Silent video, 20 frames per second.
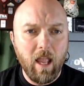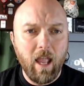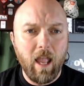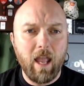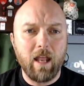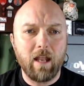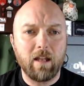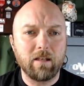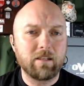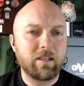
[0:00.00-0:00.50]

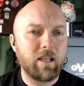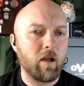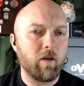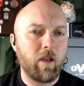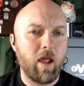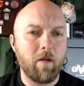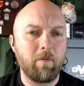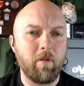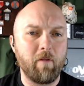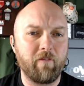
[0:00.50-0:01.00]
And sound
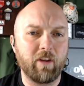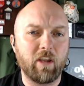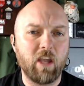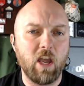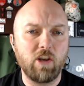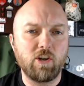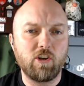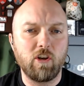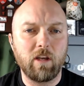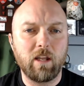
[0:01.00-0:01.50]

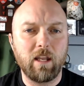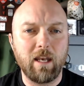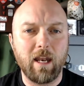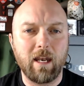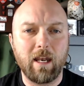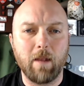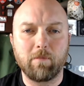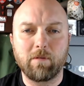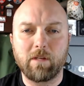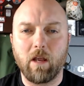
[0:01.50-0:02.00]
amplification can
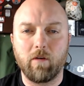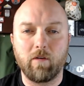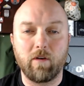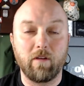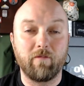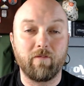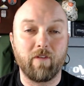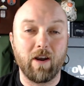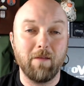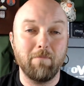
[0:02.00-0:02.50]
end up
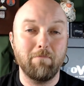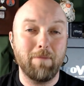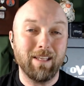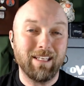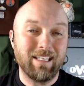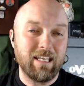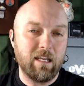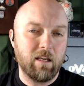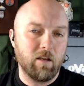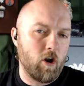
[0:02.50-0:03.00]
sounding very
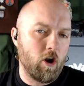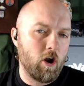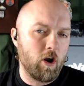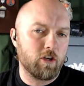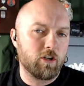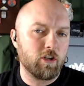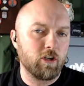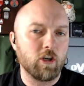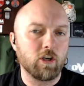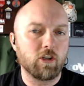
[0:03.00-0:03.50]
busy and
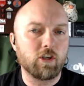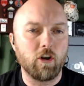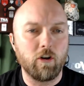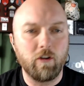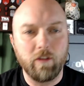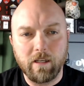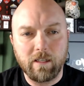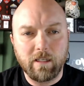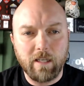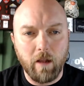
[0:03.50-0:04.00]
hard to
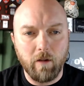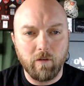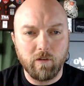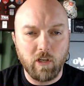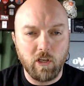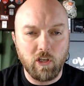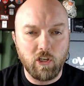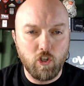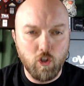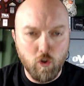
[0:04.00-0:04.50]
discern the sounds
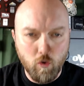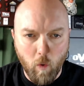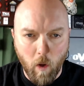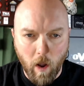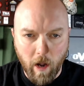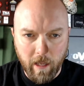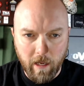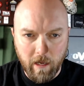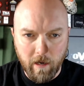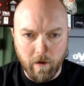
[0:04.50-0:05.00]
that you
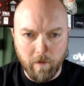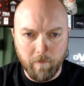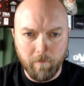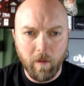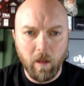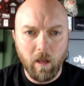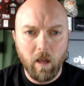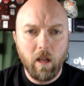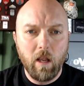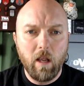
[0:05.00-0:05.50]
want to hear.
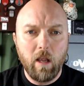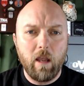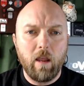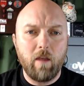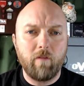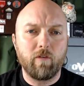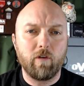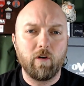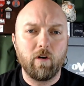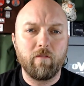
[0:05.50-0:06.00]

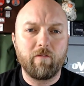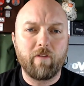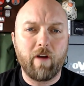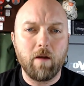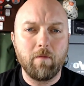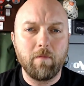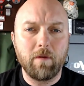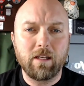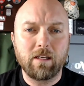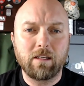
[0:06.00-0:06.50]
If your
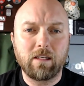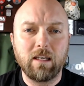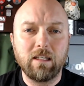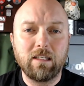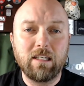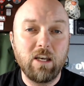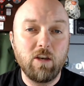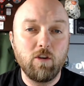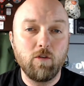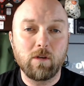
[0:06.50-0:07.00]
environment is
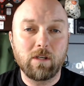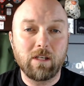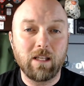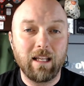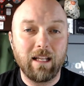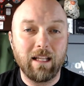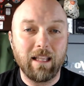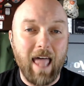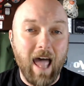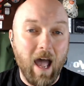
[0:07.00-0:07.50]

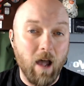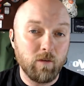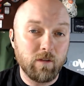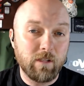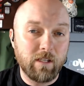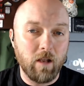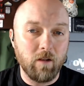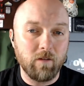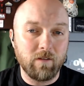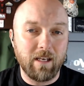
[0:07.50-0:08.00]
continuously loud
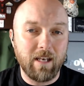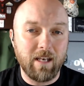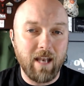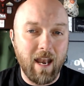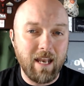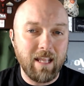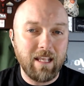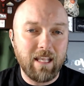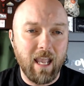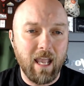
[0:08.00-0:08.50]
sounds in
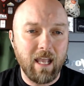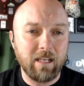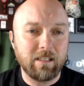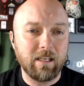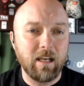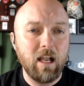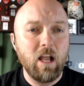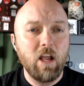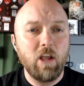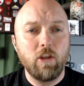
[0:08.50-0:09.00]
any case,
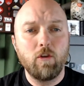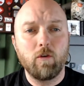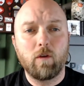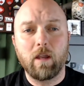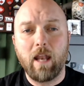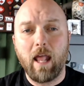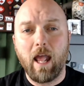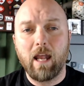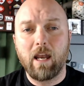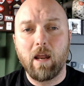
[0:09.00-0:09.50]
you
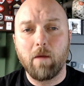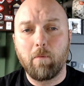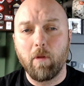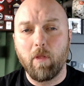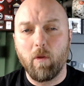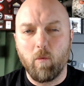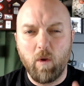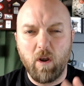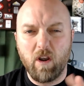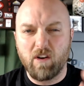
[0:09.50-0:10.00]
can end up with
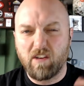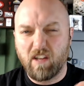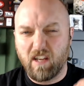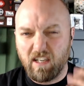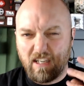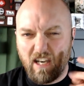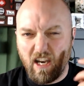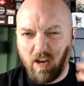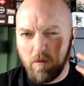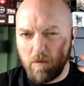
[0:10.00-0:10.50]
a weird
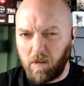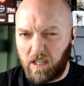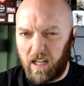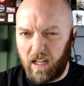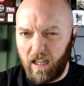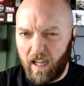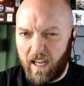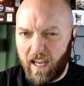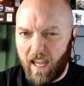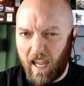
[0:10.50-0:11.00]
continuous
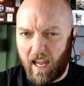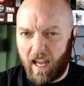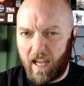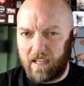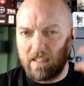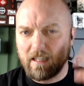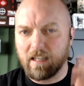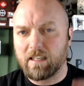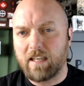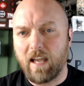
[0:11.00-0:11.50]
clicking
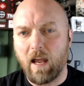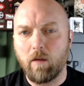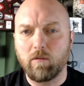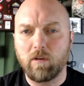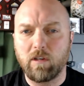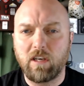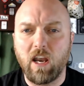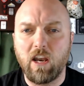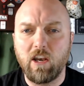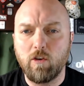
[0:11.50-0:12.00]
as the sound
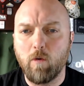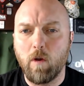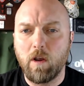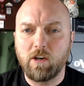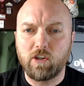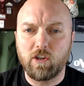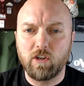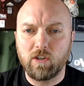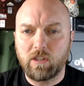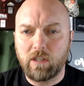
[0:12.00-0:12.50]

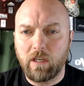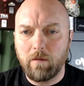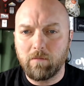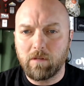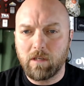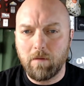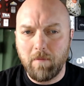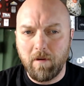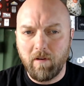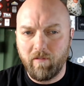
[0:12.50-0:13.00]
attenuation
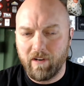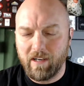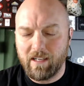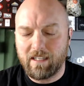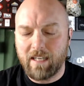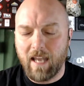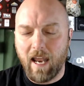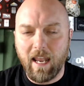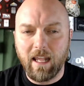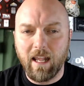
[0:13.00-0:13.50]
seems to be
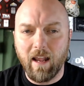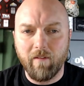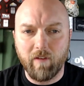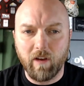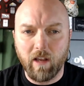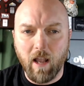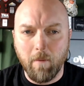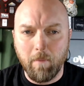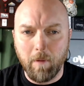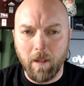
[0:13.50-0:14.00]
resetting
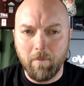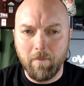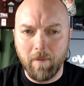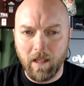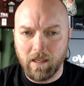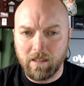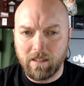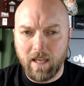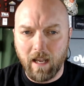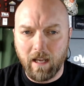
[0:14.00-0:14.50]
every couple of
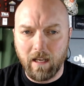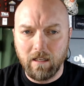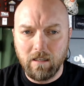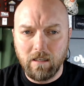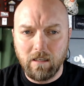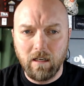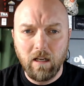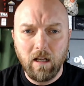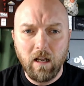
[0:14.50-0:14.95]
milliseconds.